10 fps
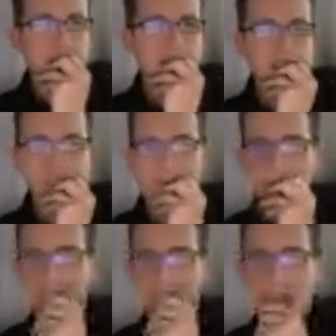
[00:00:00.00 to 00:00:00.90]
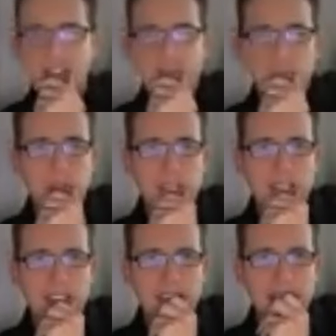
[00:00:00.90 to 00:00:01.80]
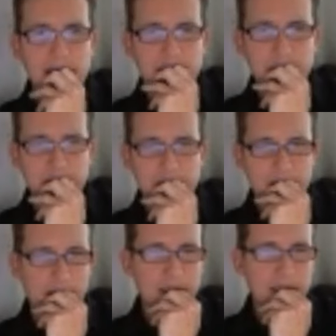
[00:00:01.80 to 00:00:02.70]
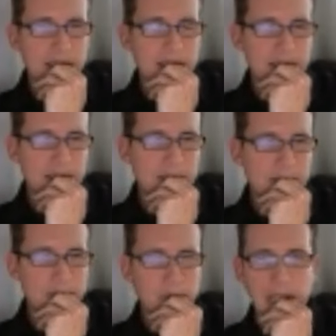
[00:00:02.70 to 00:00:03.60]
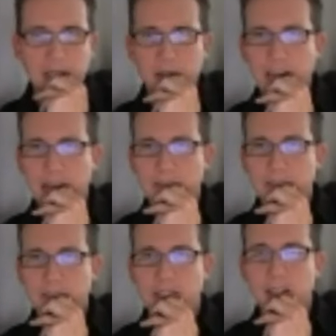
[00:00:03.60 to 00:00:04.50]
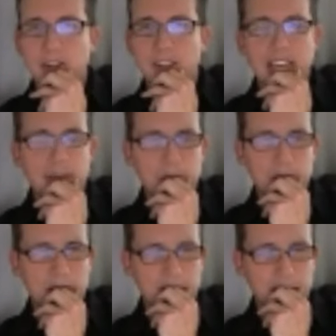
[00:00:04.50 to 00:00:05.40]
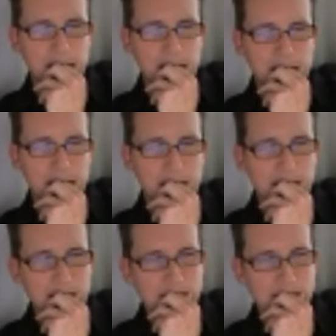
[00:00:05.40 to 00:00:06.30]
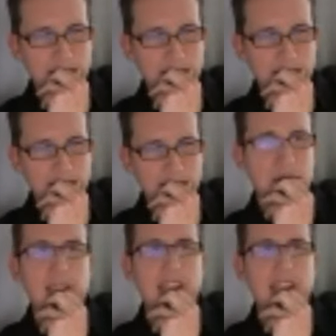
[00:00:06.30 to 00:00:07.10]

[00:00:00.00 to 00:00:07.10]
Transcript: Yes, my son is playing on this Minecraft Hunger Games server. Maybe I